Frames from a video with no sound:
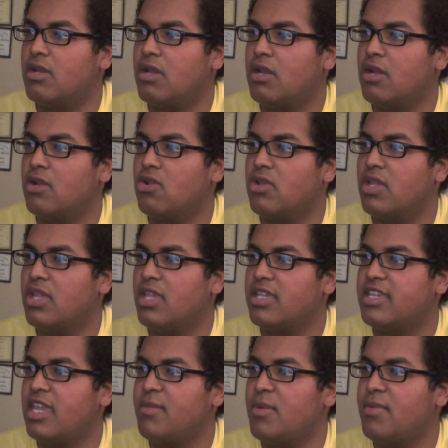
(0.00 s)
utterly
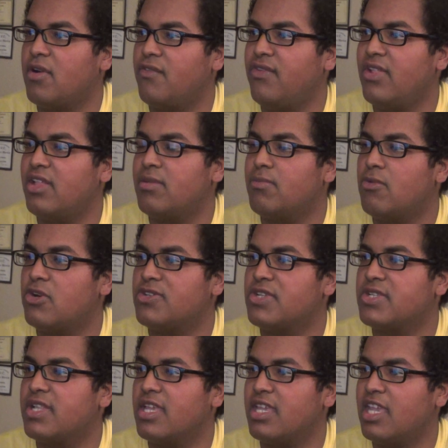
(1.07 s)
incapable of feeling
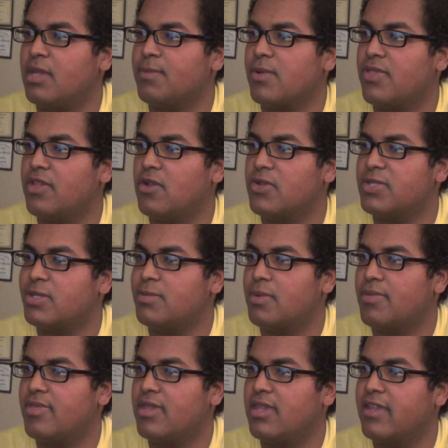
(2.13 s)
emotions like empathy or
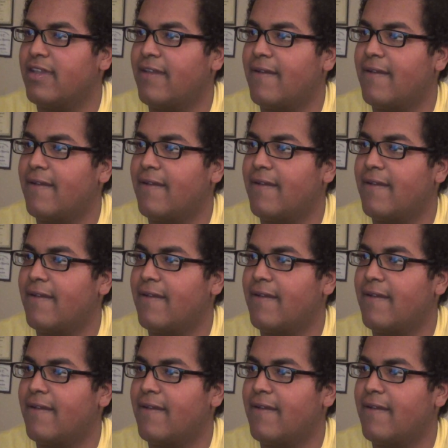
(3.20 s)
sympathy."